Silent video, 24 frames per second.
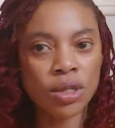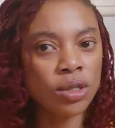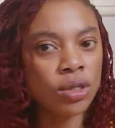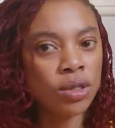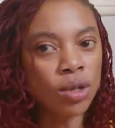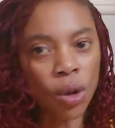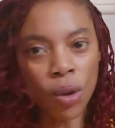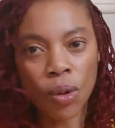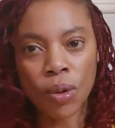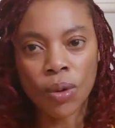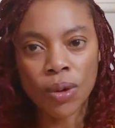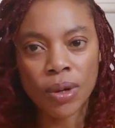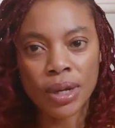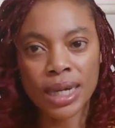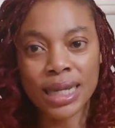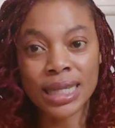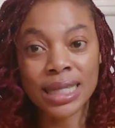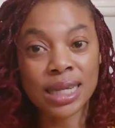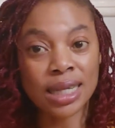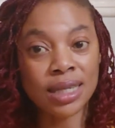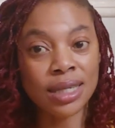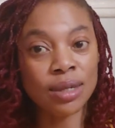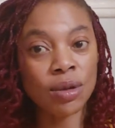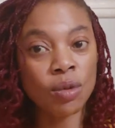No, it
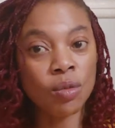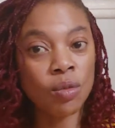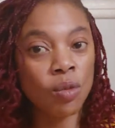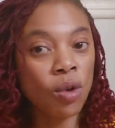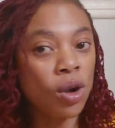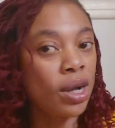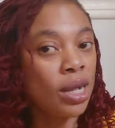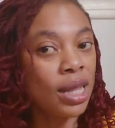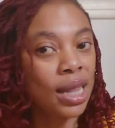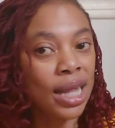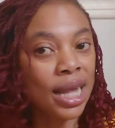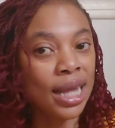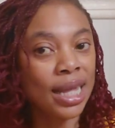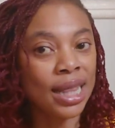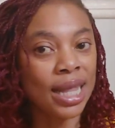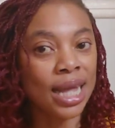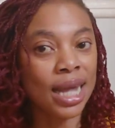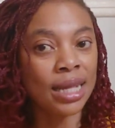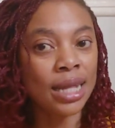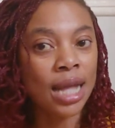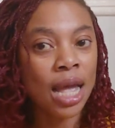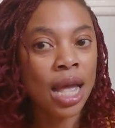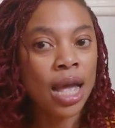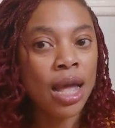doesn't work like
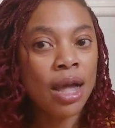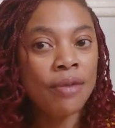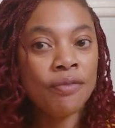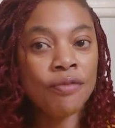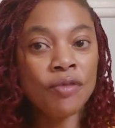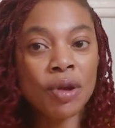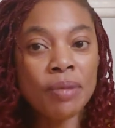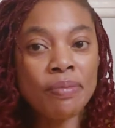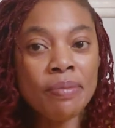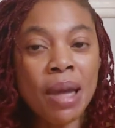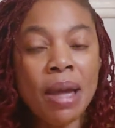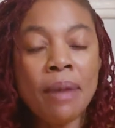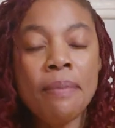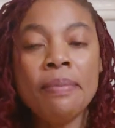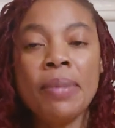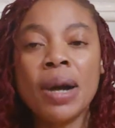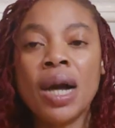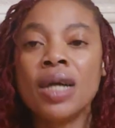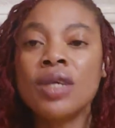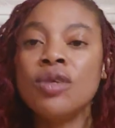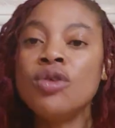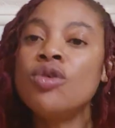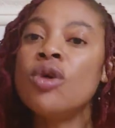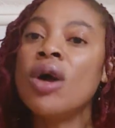that.
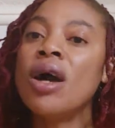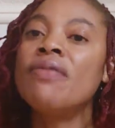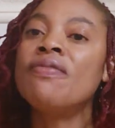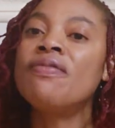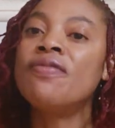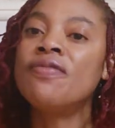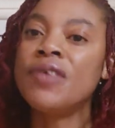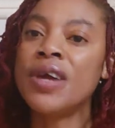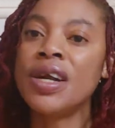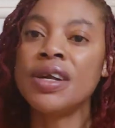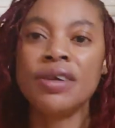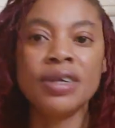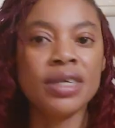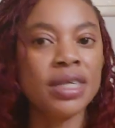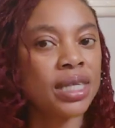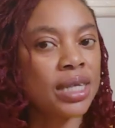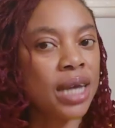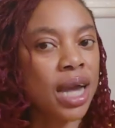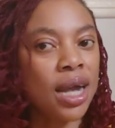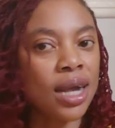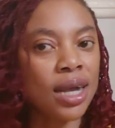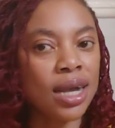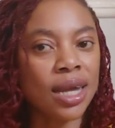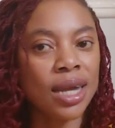Remember, you are very
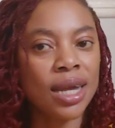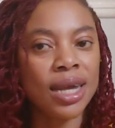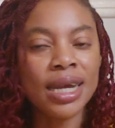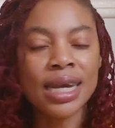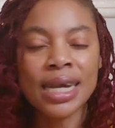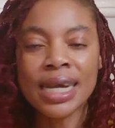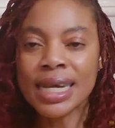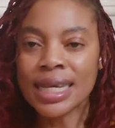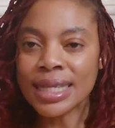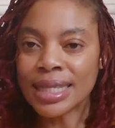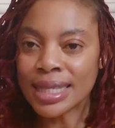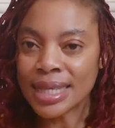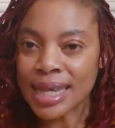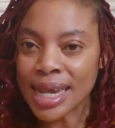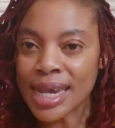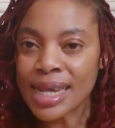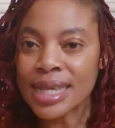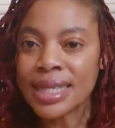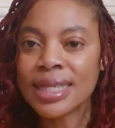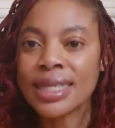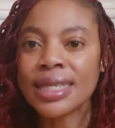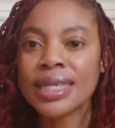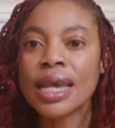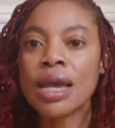dark. It
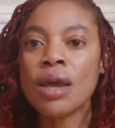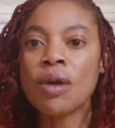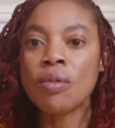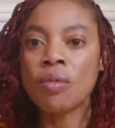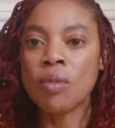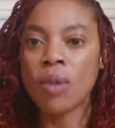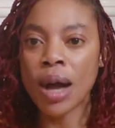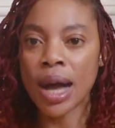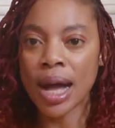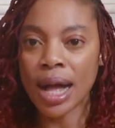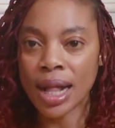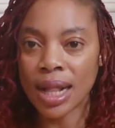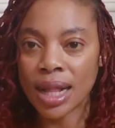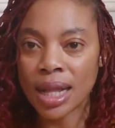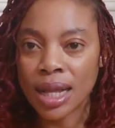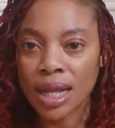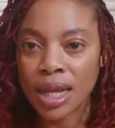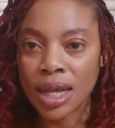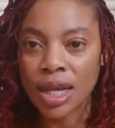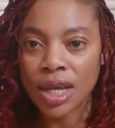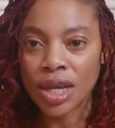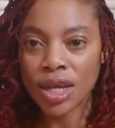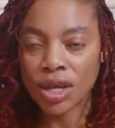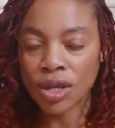takes a while,
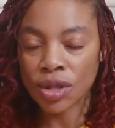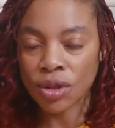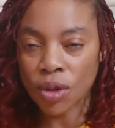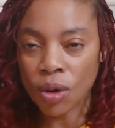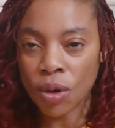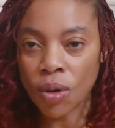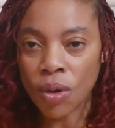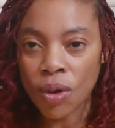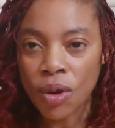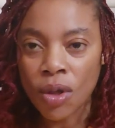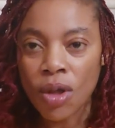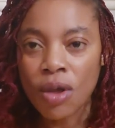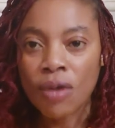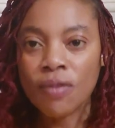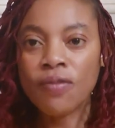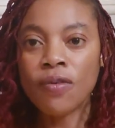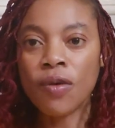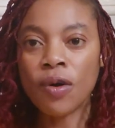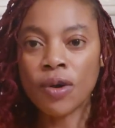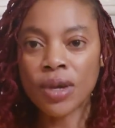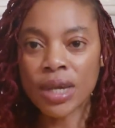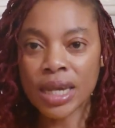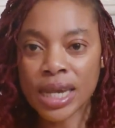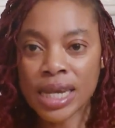you know,
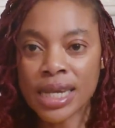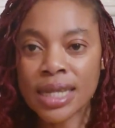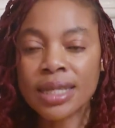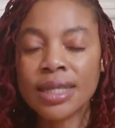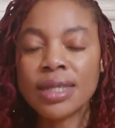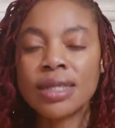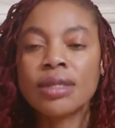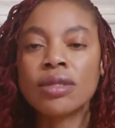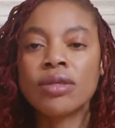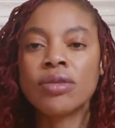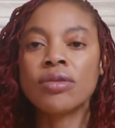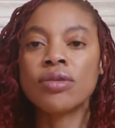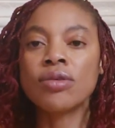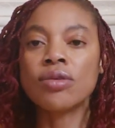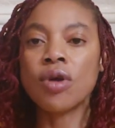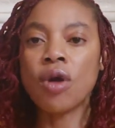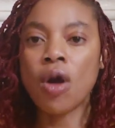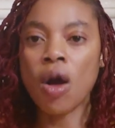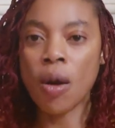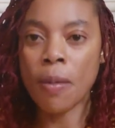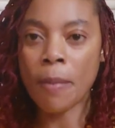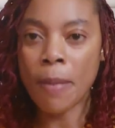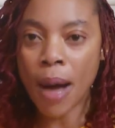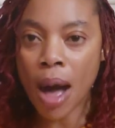for it to
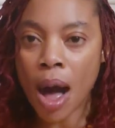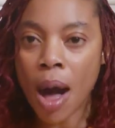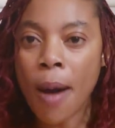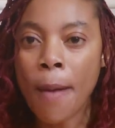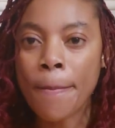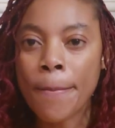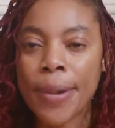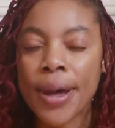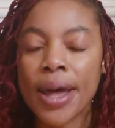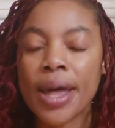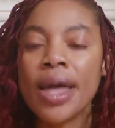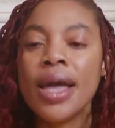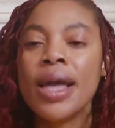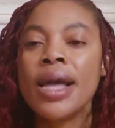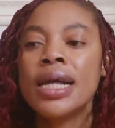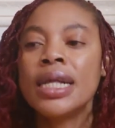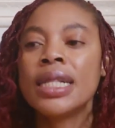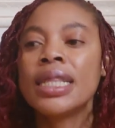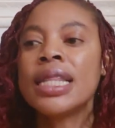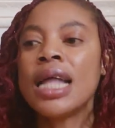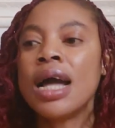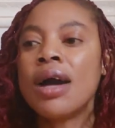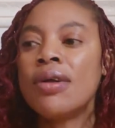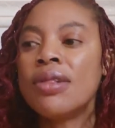come up.
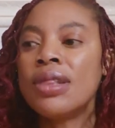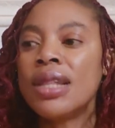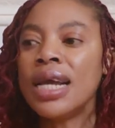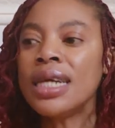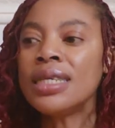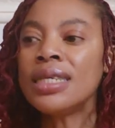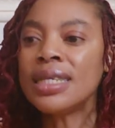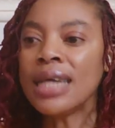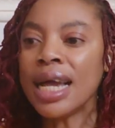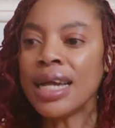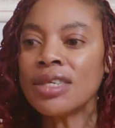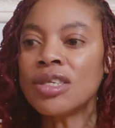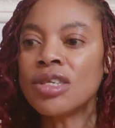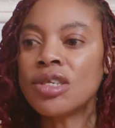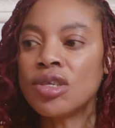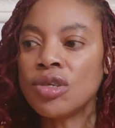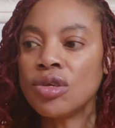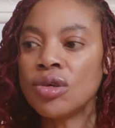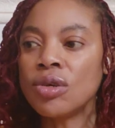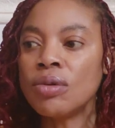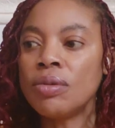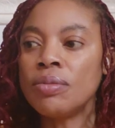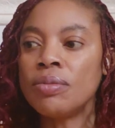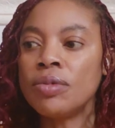Now, let's
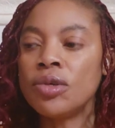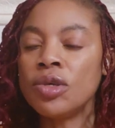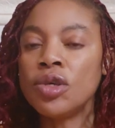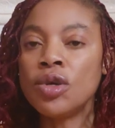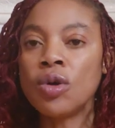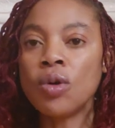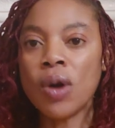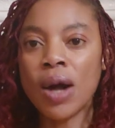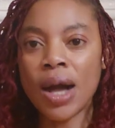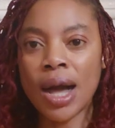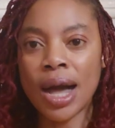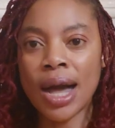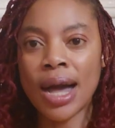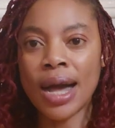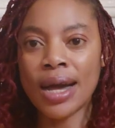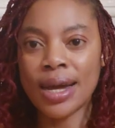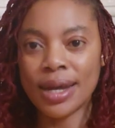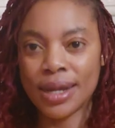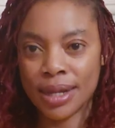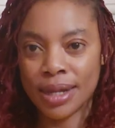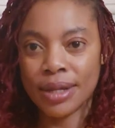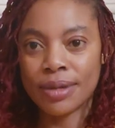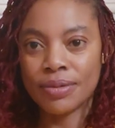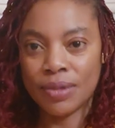assume you
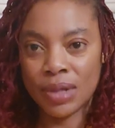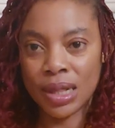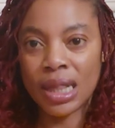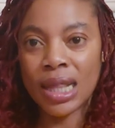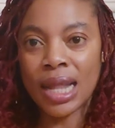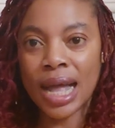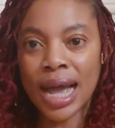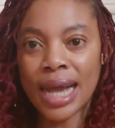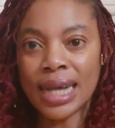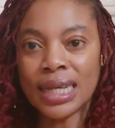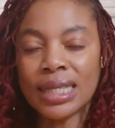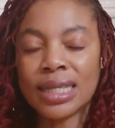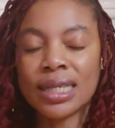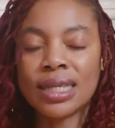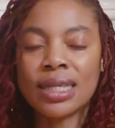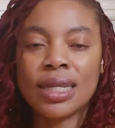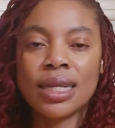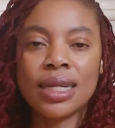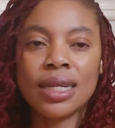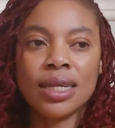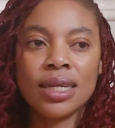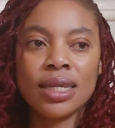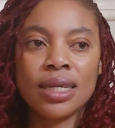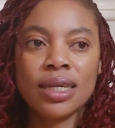are lighter
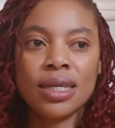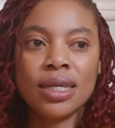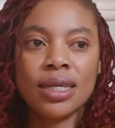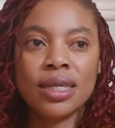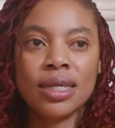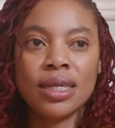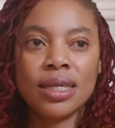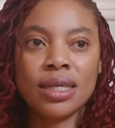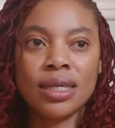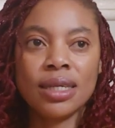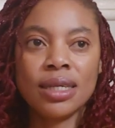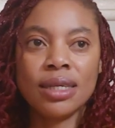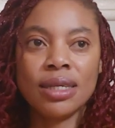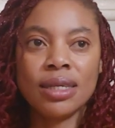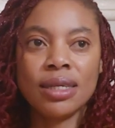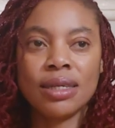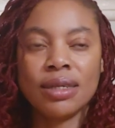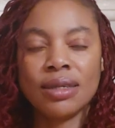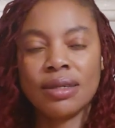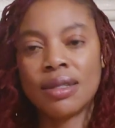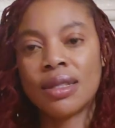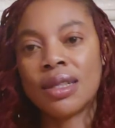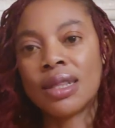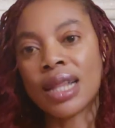
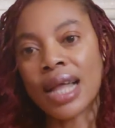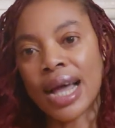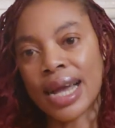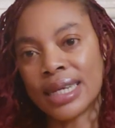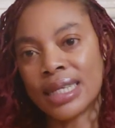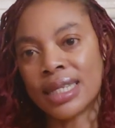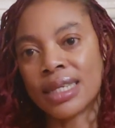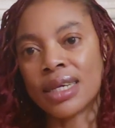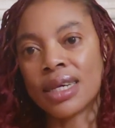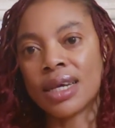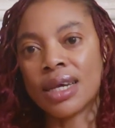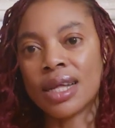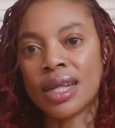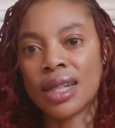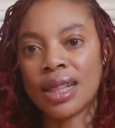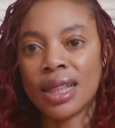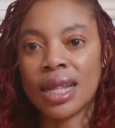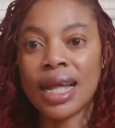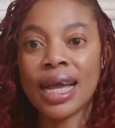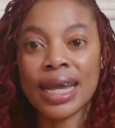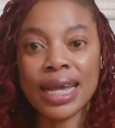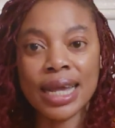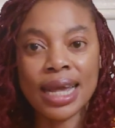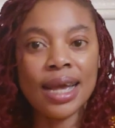
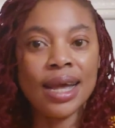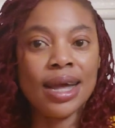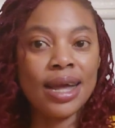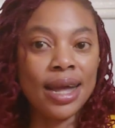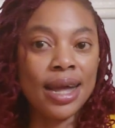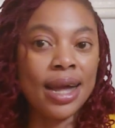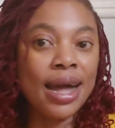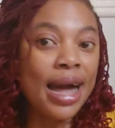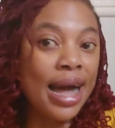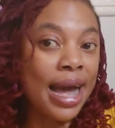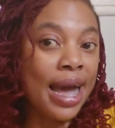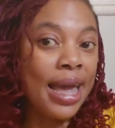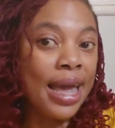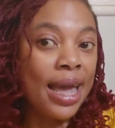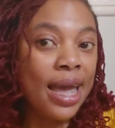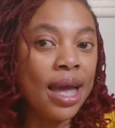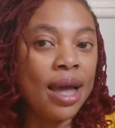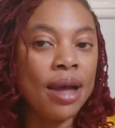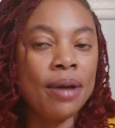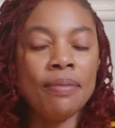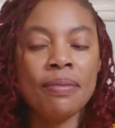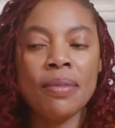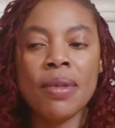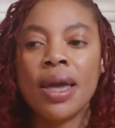like I
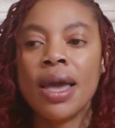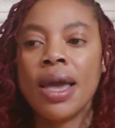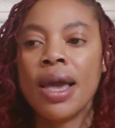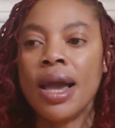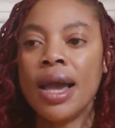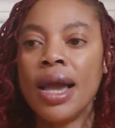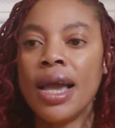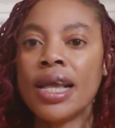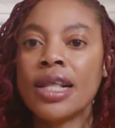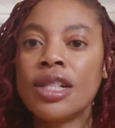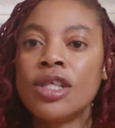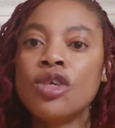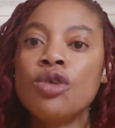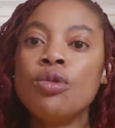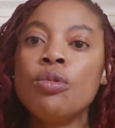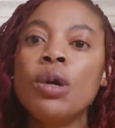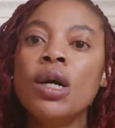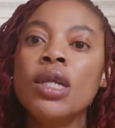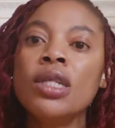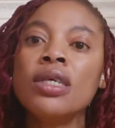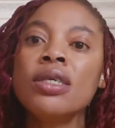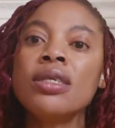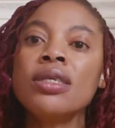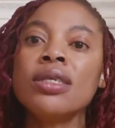am, and you
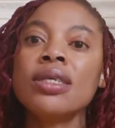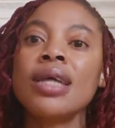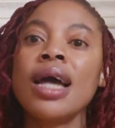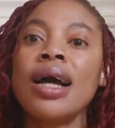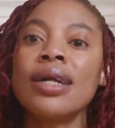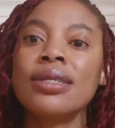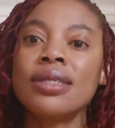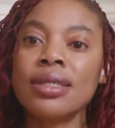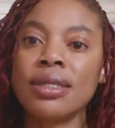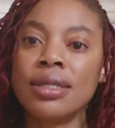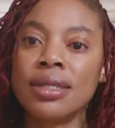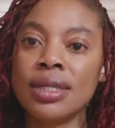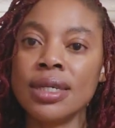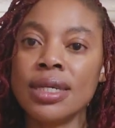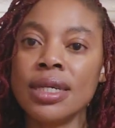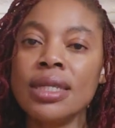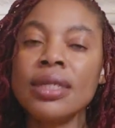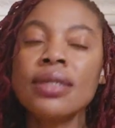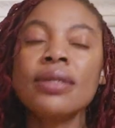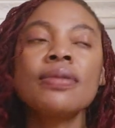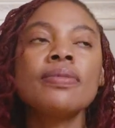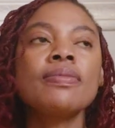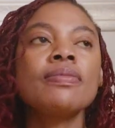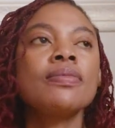want to start
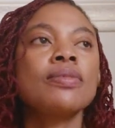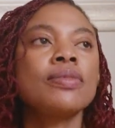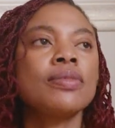this.